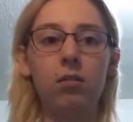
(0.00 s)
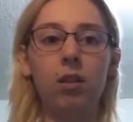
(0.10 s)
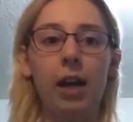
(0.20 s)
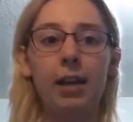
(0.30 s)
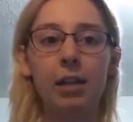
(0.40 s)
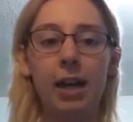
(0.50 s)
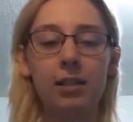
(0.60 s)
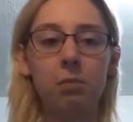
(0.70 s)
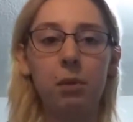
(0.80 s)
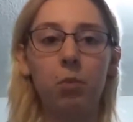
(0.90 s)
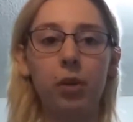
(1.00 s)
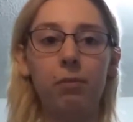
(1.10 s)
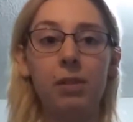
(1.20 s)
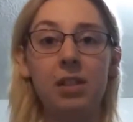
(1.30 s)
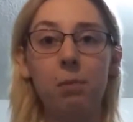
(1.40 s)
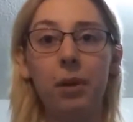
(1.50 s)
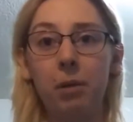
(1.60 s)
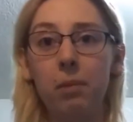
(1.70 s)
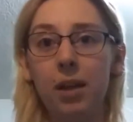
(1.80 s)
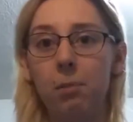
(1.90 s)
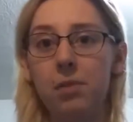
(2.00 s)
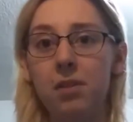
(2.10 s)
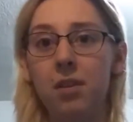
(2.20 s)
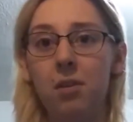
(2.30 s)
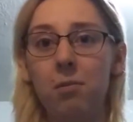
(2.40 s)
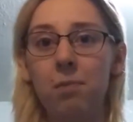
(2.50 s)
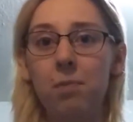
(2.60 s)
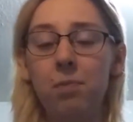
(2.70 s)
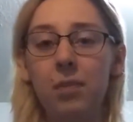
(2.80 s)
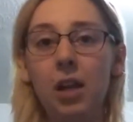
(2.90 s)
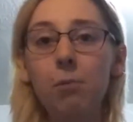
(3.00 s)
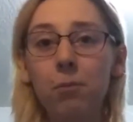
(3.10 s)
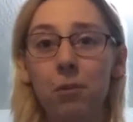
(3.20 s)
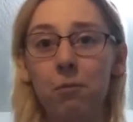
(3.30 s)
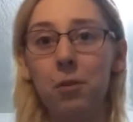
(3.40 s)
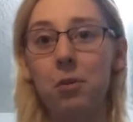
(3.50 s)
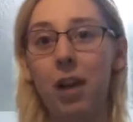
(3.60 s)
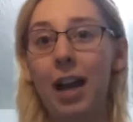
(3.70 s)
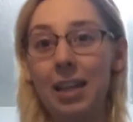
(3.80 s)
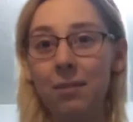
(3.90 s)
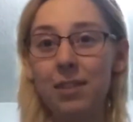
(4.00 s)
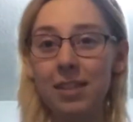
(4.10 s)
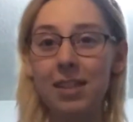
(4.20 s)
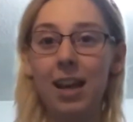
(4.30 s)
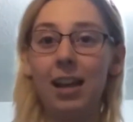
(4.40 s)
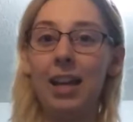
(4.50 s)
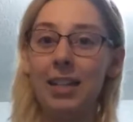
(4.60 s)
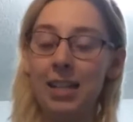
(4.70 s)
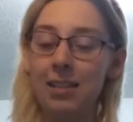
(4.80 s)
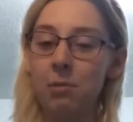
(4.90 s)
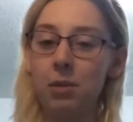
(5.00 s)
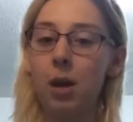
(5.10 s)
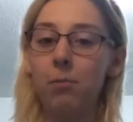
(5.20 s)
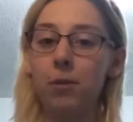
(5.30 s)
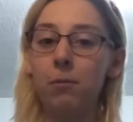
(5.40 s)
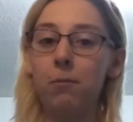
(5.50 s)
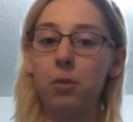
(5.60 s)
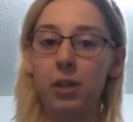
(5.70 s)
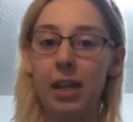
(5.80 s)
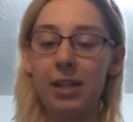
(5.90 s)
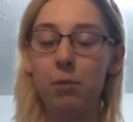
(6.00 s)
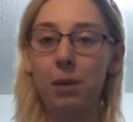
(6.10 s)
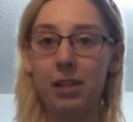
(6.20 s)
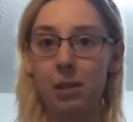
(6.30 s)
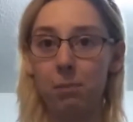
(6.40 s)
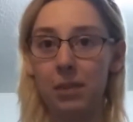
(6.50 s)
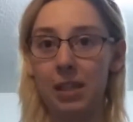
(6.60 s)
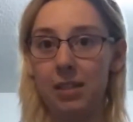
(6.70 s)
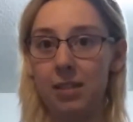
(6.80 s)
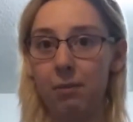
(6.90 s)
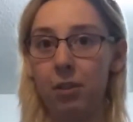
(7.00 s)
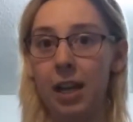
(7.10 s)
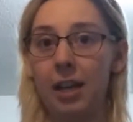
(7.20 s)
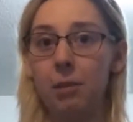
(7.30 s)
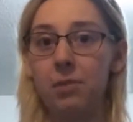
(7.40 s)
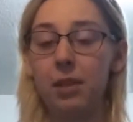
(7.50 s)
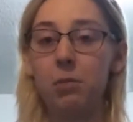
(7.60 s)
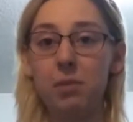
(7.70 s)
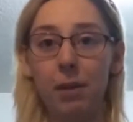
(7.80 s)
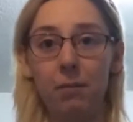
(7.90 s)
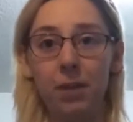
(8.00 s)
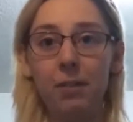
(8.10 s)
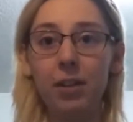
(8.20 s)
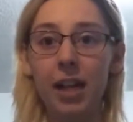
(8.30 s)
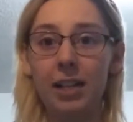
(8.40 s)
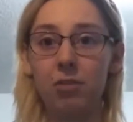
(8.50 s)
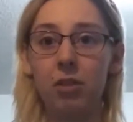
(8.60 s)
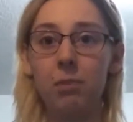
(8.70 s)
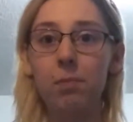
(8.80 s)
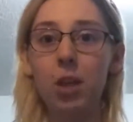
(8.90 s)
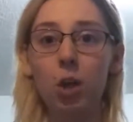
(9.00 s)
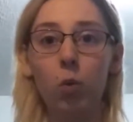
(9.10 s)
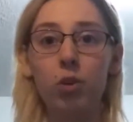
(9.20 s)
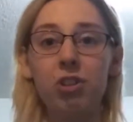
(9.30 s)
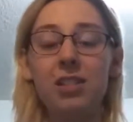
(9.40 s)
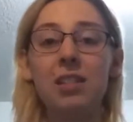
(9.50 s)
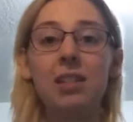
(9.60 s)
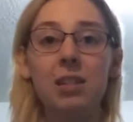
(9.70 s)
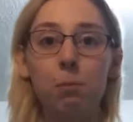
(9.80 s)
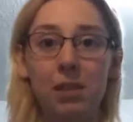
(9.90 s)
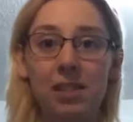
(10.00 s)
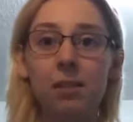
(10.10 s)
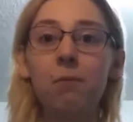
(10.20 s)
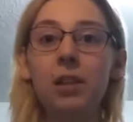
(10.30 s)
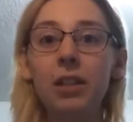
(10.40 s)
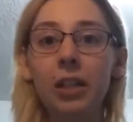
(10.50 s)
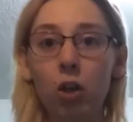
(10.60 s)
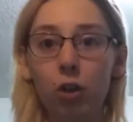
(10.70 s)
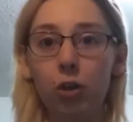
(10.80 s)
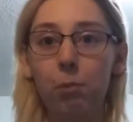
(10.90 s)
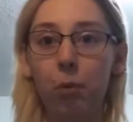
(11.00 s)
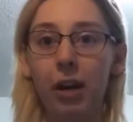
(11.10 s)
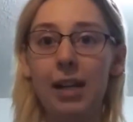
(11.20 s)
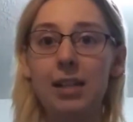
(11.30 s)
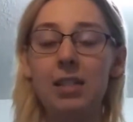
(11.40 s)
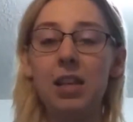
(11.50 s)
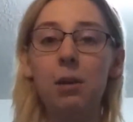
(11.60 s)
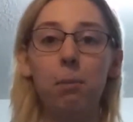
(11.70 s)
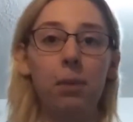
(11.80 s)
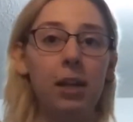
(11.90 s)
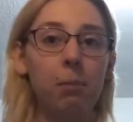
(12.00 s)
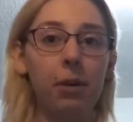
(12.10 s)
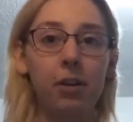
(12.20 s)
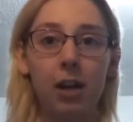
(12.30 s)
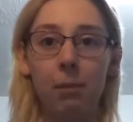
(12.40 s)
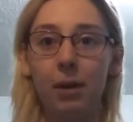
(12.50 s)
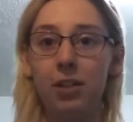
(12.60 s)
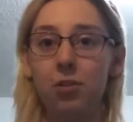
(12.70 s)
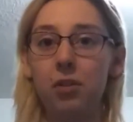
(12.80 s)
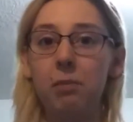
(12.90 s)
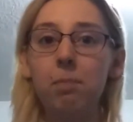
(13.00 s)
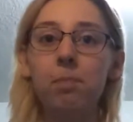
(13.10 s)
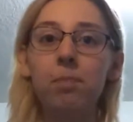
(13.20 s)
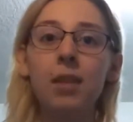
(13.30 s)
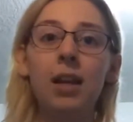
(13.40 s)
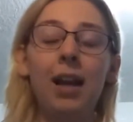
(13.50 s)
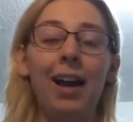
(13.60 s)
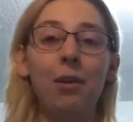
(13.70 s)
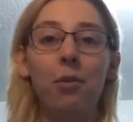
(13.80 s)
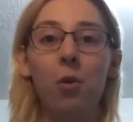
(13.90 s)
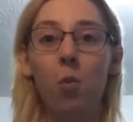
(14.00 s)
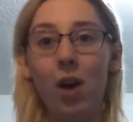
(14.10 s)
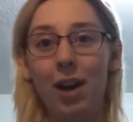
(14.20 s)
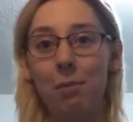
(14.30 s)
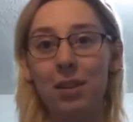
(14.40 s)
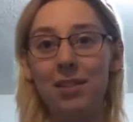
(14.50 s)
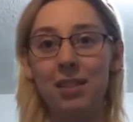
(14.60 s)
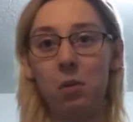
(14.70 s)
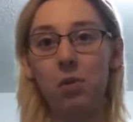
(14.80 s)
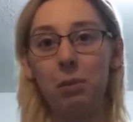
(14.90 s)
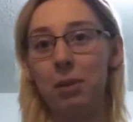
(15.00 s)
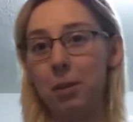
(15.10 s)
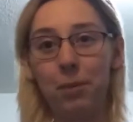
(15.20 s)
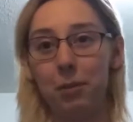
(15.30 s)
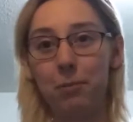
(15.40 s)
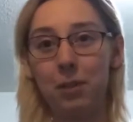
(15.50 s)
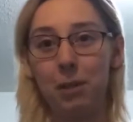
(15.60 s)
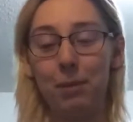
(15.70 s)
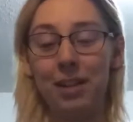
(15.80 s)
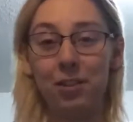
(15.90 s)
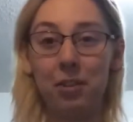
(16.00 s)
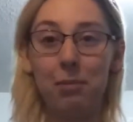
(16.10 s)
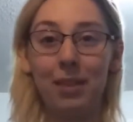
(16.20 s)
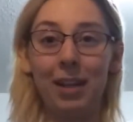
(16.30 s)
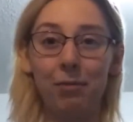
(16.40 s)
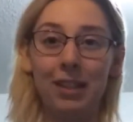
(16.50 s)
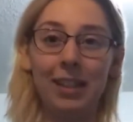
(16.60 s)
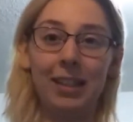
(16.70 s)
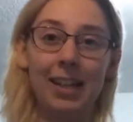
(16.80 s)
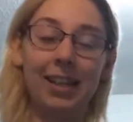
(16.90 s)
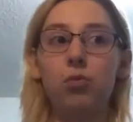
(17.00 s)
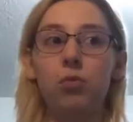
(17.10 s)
I asked my boyfriend to pick me up some comfort food. I even said, I need some comfort food. Can you pick up these several items? And it was my favorite ice cream, which is specifically Hood brand peanut butter cup ice cream. I don't know why, but it's the only peanut butter cup ice cream that I really like.